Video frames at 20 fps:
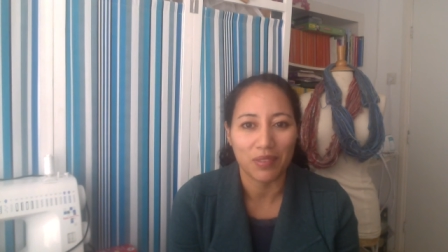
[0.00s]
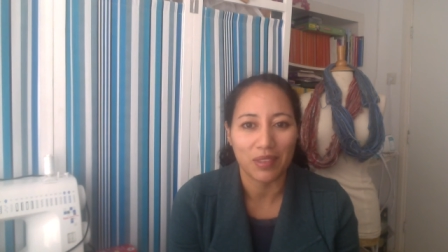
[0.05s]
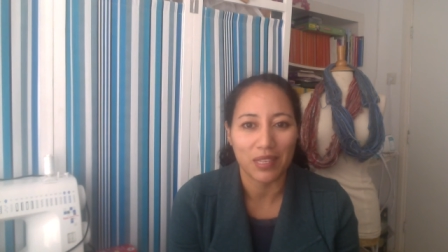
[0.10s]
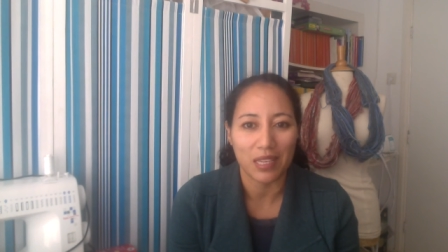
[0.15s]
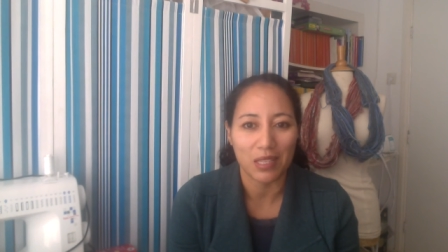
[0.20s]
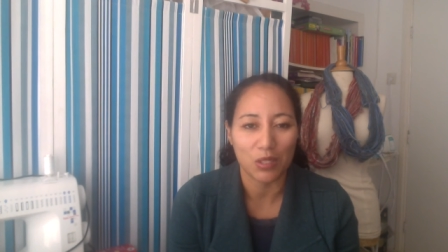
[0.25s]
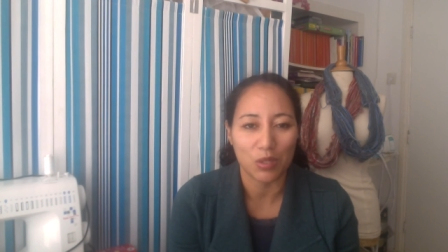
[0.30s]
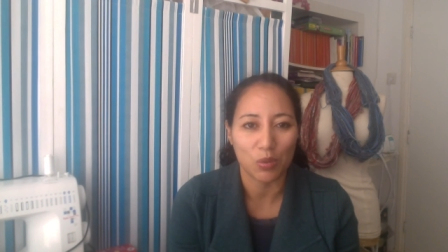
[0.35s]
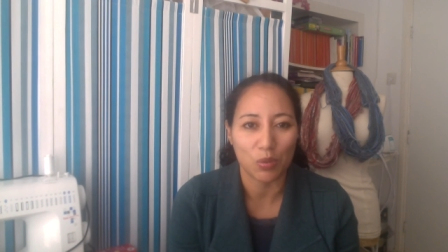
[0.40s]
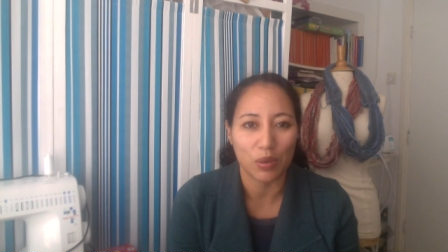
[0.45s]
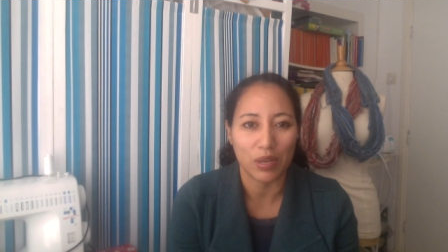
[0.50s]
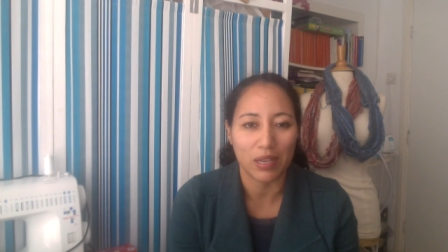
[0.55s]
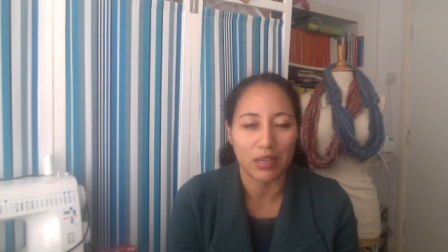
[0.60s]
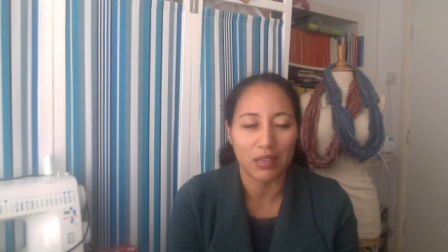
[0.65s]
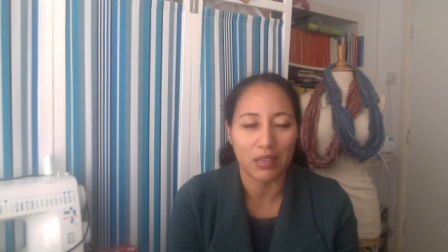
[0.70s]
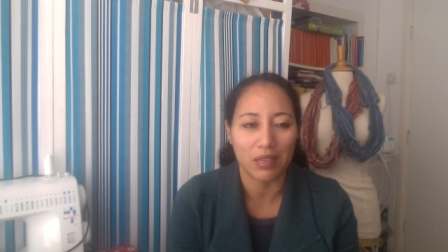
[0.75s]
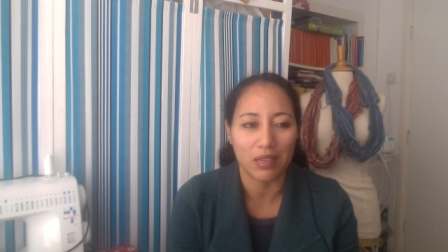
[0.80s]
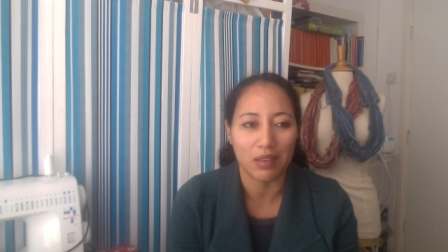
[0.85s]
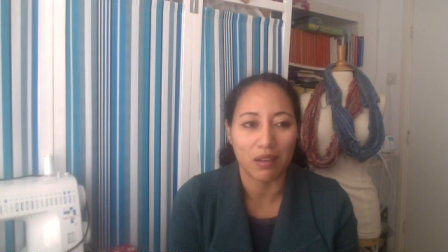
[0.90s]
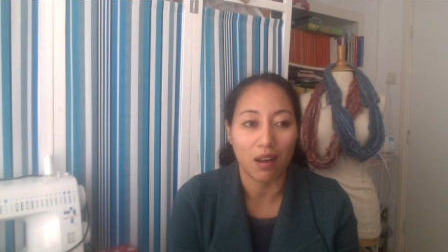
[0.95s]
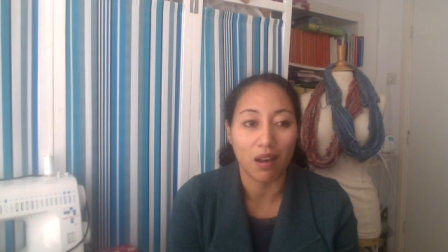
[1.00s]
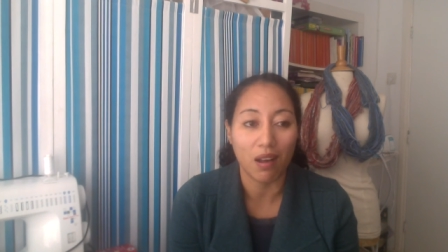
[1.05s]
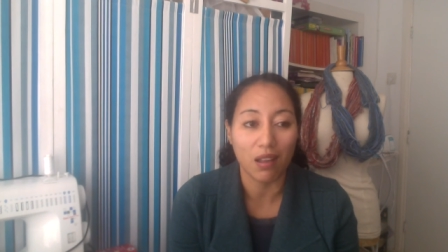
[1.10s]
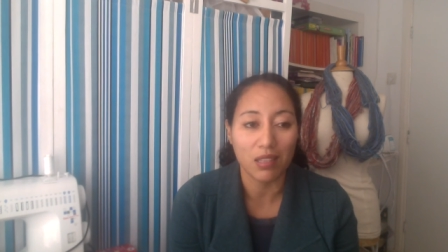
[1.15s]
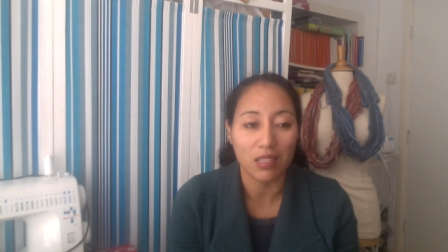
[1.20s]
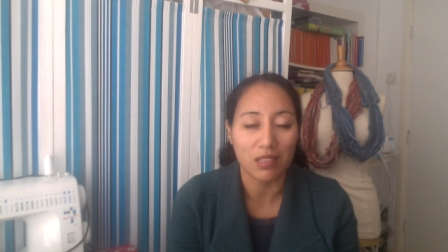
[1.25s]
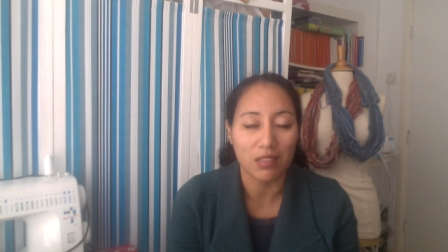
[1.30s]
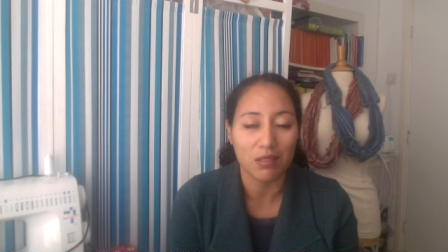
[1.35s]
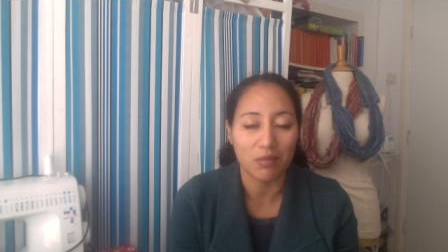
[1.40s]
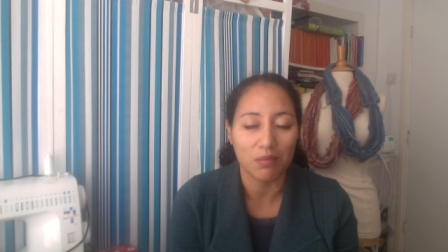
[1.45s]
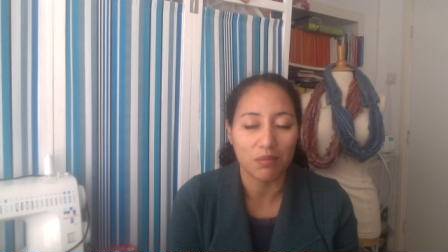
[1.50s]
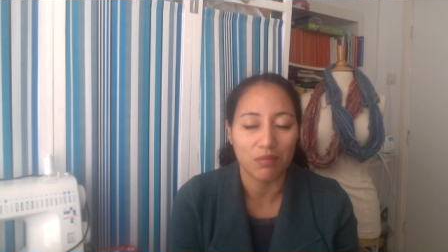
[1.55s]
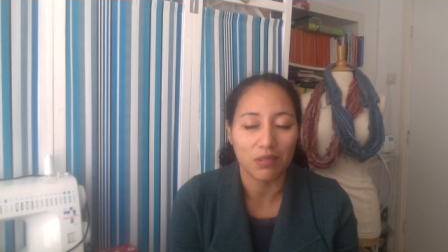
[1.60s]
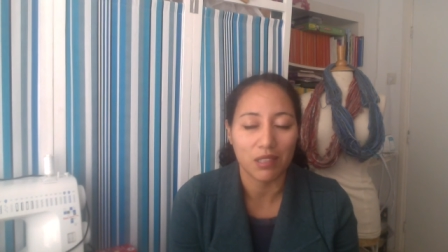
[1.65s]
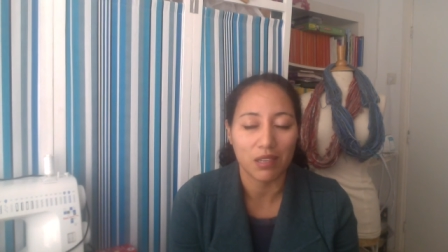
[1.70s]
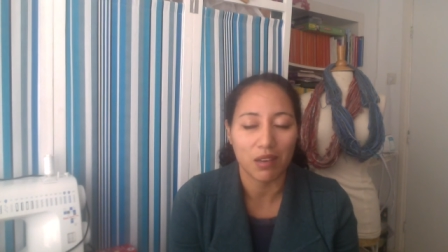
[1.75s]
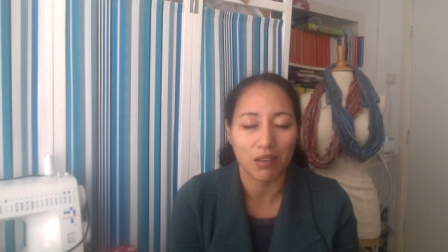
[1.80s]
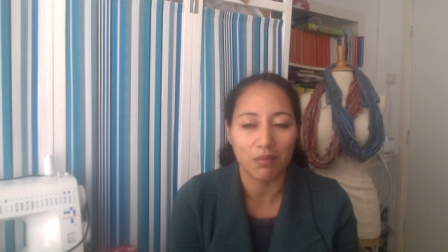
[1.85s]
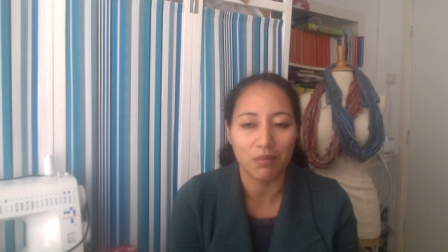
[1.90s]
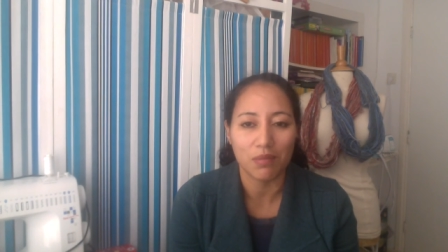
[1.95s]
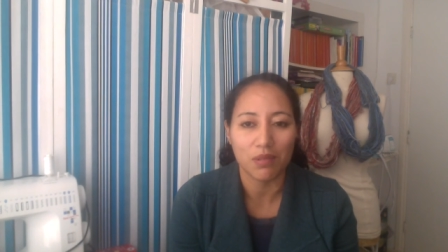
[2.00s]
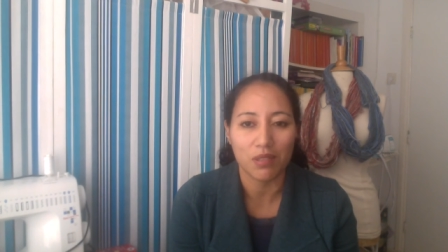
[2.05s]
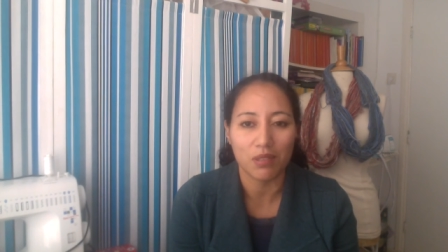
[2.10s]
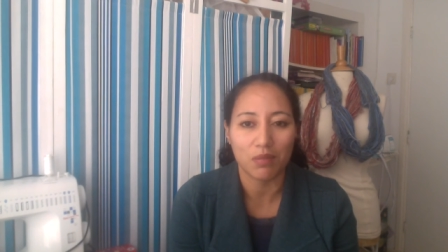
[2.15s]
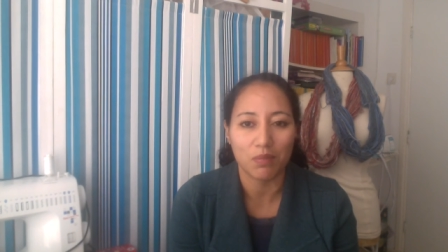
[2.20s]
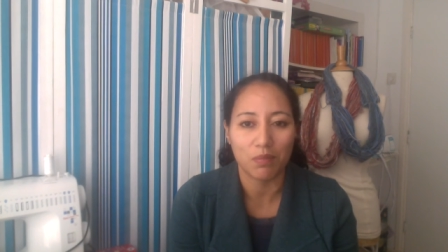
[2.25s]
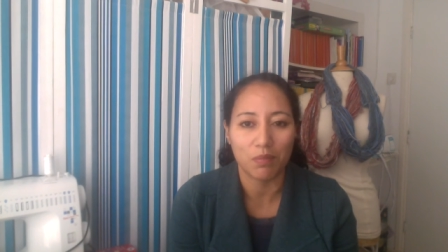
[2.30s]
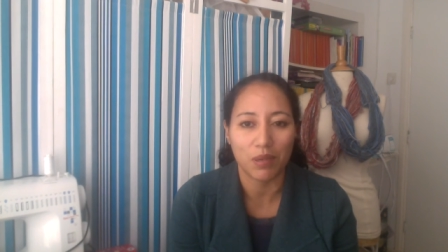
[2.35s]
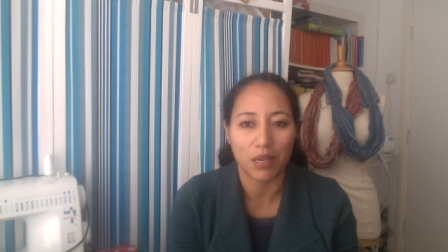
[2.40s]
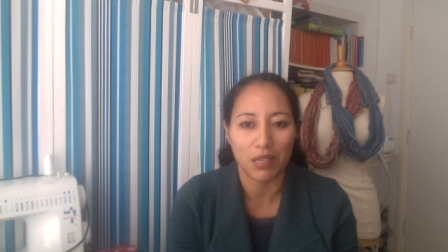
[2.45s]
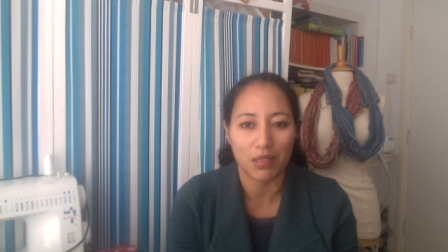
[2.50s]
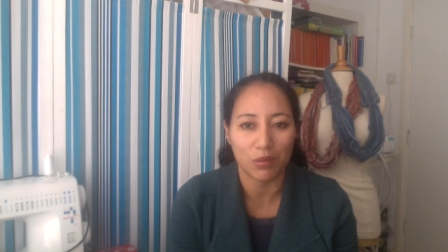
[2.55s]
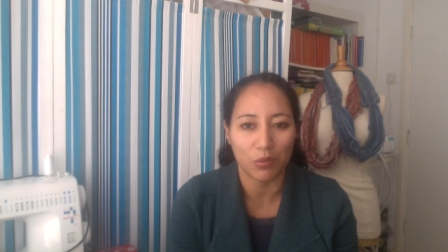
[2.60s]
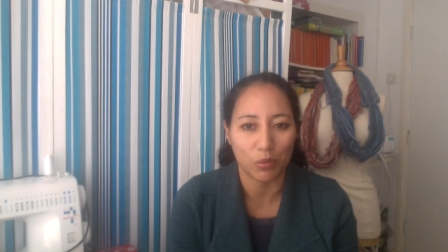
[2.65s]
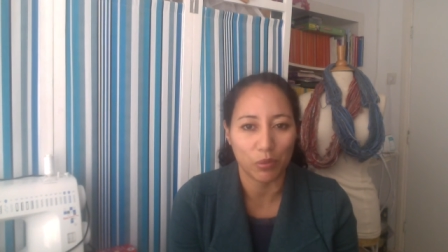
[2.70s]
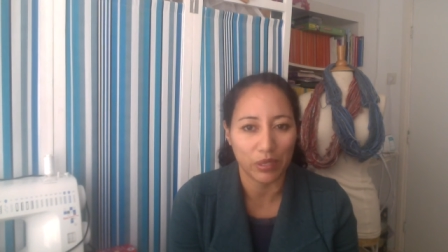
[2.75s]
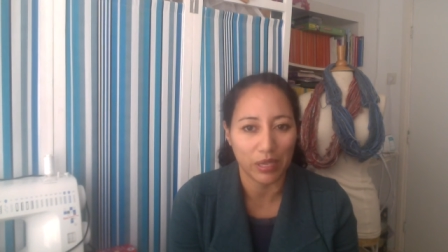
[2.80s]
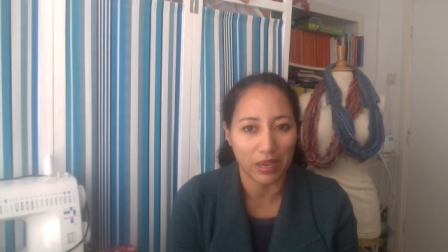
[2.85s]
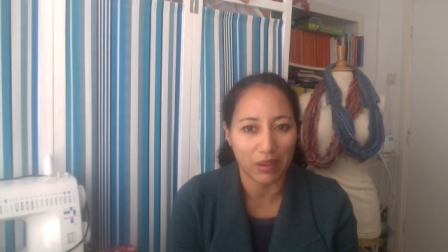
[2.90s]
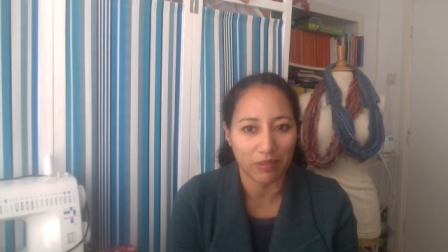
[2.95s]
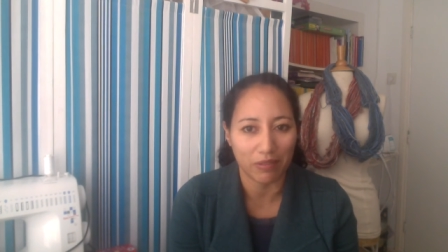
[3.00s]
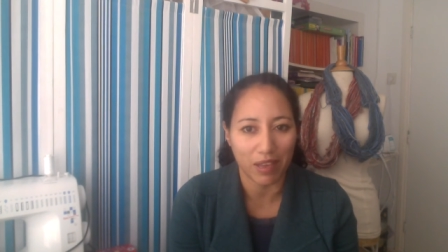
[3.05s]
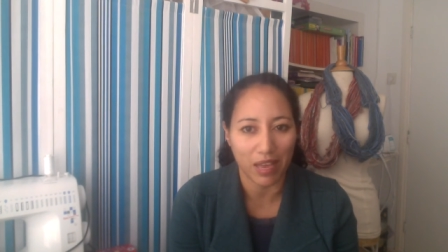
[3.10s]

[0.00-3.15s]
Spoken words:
that's when autumn comes, but we have